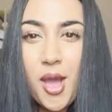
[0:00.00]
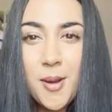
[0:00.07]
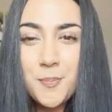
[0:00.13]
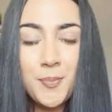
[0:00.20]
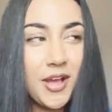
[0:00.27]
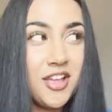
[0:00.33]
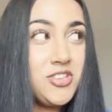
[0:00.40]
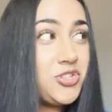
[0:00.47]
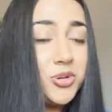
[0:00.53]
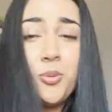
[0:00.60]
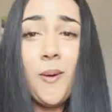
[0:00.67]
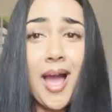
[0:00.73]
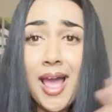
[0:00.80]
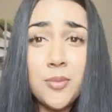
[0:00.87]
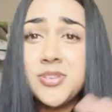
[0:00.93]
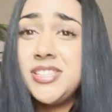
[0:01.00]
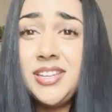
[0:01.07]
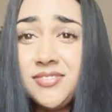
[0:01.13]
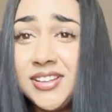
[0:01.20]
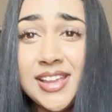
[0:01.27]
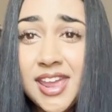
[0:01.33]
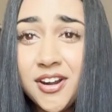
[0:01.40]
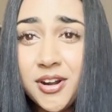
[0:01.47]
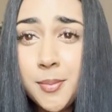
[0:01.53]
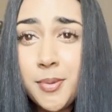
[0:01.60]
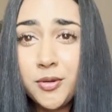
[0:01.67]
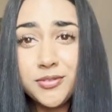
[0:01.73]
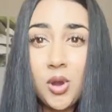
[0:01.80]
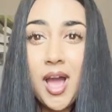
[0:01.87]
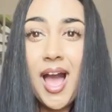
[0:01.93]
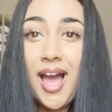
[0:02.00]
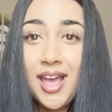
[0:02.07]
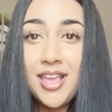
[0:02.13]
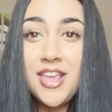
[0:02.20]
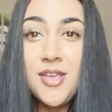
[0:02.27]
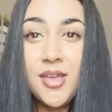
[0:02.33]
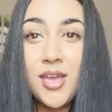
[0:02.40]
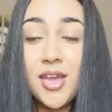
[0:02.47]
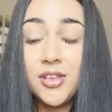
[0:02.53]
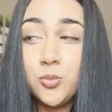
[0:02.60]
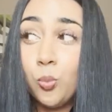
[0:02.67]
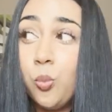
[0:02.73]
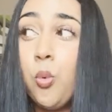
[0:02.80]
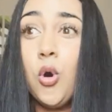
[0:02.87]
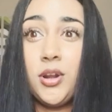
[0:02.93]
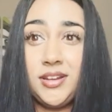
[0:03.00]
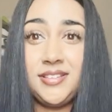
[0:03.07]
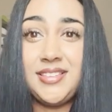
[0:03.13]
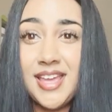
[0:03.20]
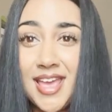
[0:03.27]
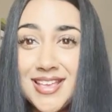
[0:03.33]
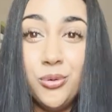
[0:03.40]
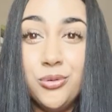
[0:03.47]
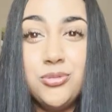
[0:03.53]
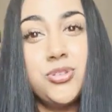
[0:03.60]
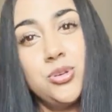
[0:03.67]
But do you know what? I wasn't even caring about that. I wanted this.